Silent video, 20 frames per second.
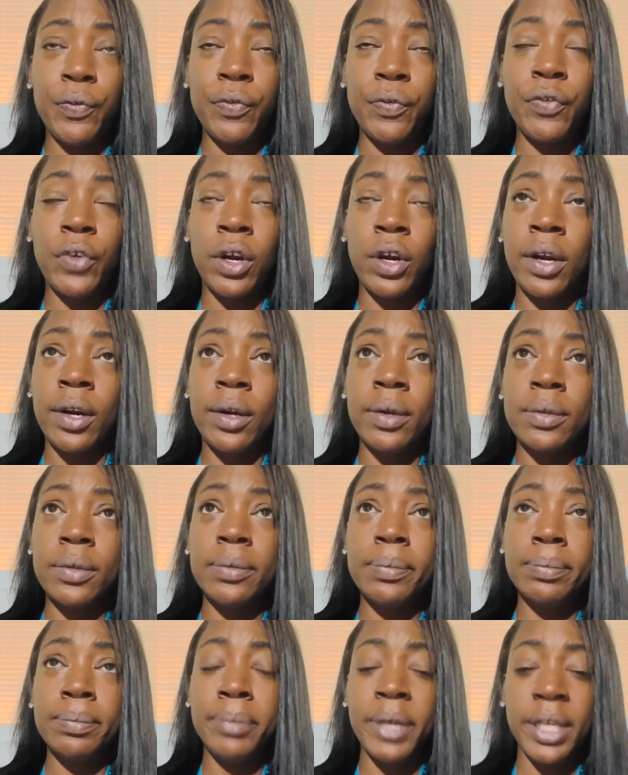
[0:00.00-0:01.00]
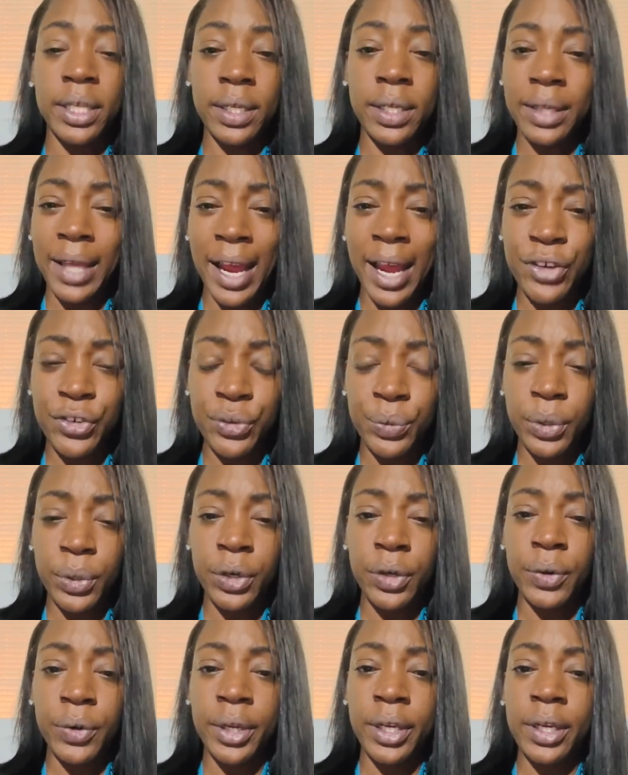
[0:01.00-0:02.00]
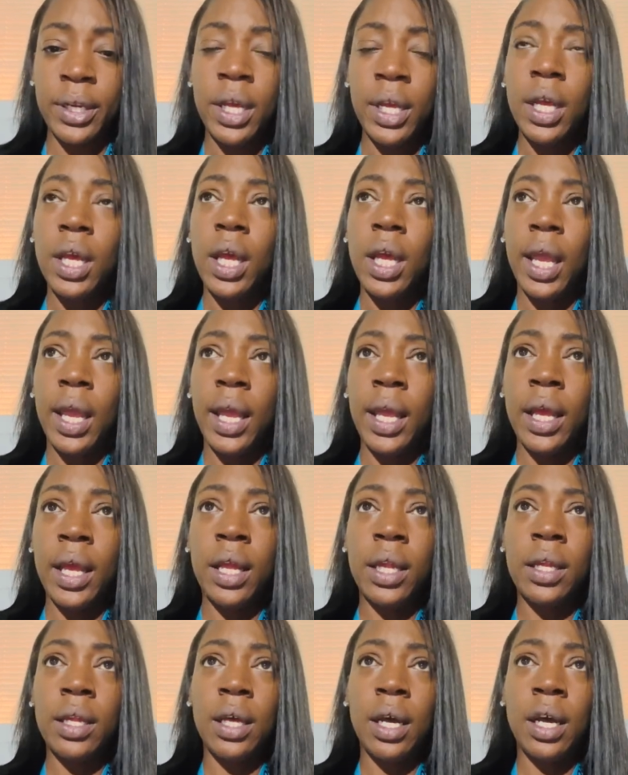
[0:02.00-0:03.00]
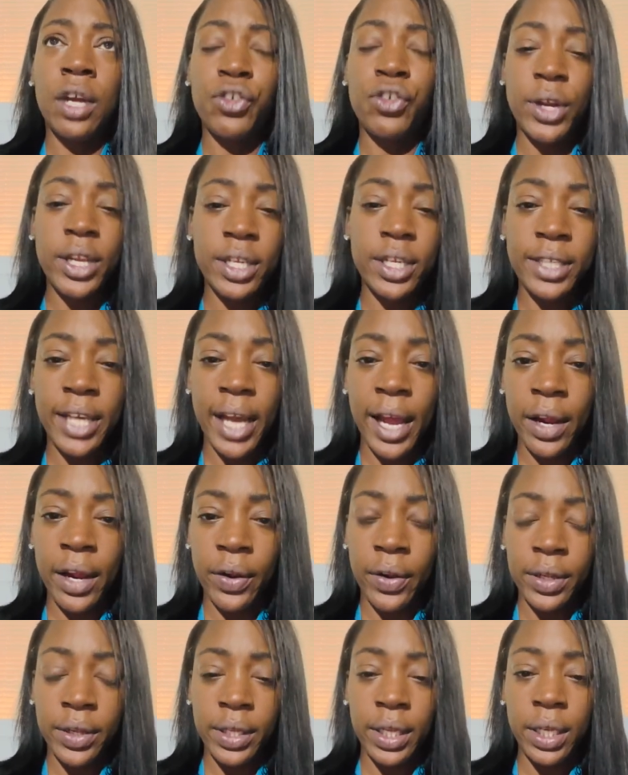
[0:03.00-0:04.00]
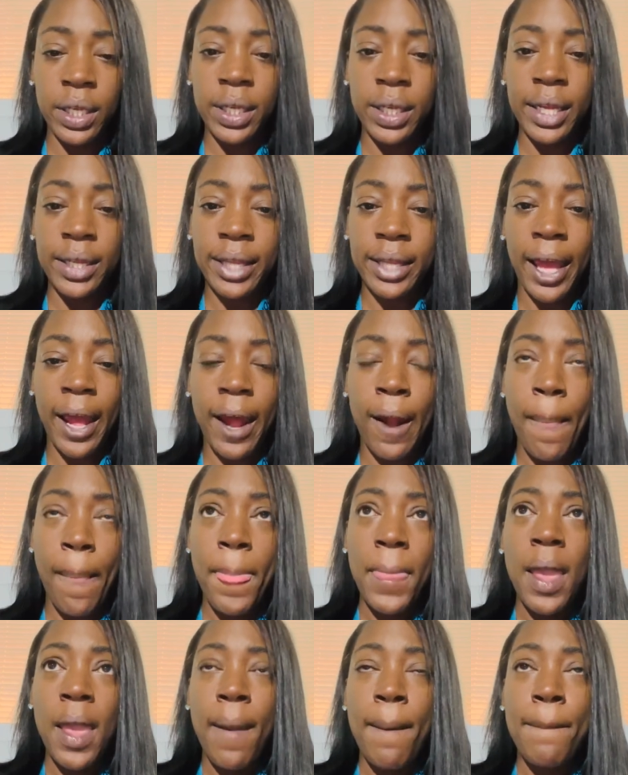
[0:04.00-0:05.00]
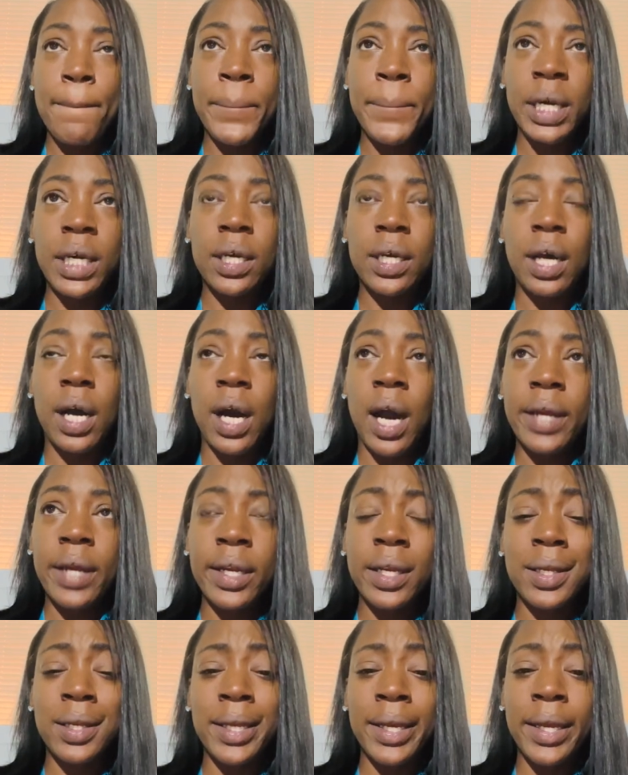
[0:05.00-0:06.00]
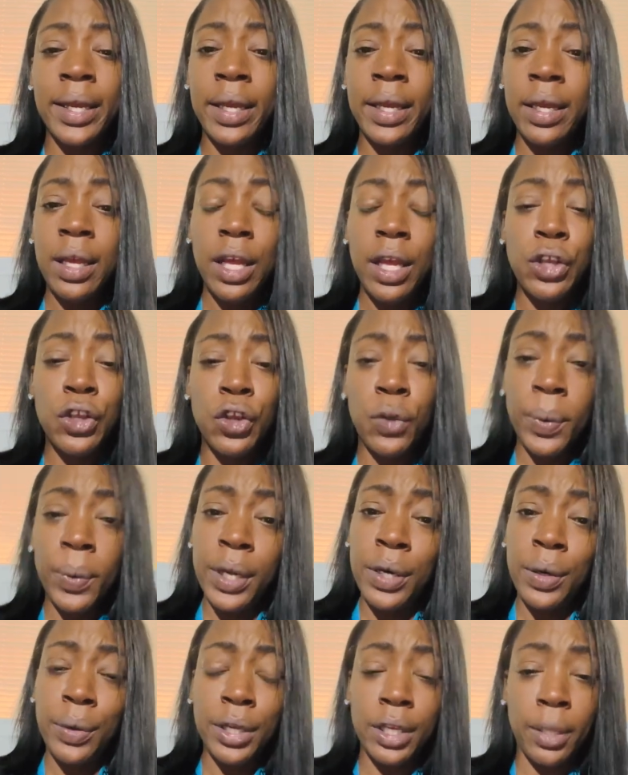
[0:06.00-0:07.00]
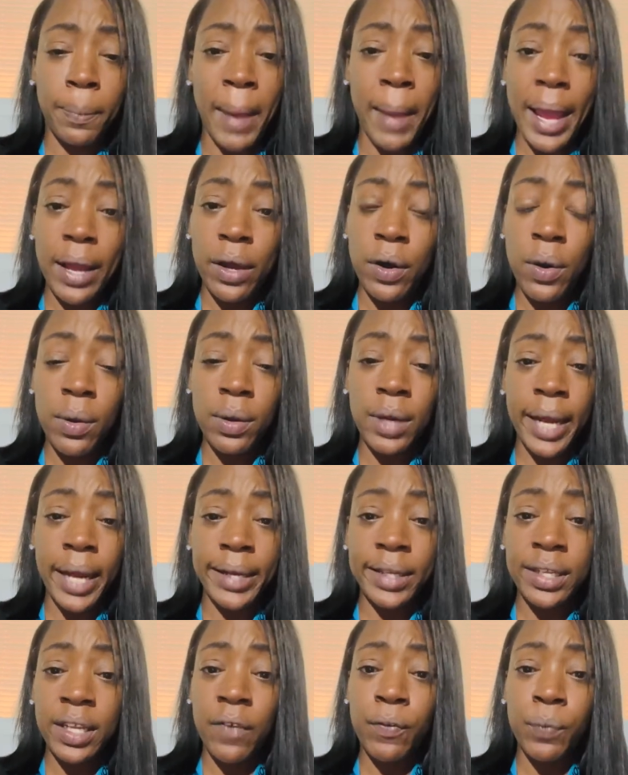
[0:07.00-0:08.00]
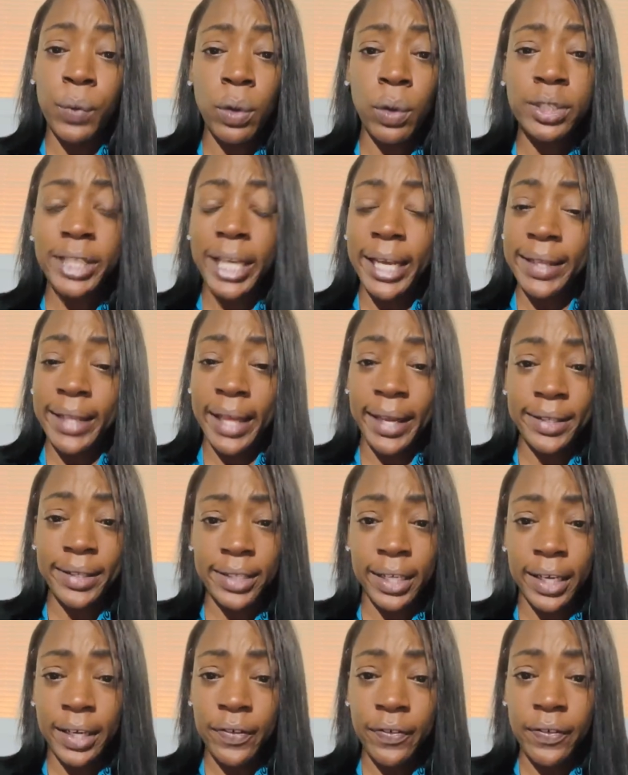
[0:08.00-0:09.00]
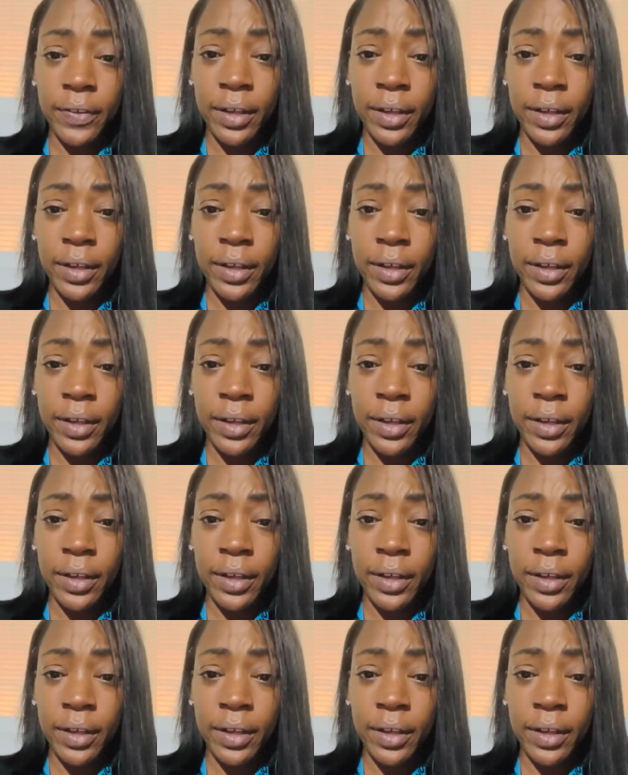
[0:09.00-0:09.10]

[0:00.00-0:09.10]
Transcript: for business casual and dress attire and things like that. But honestly, you really don't need to pack a whole lot of stuff. Rotate that stuff.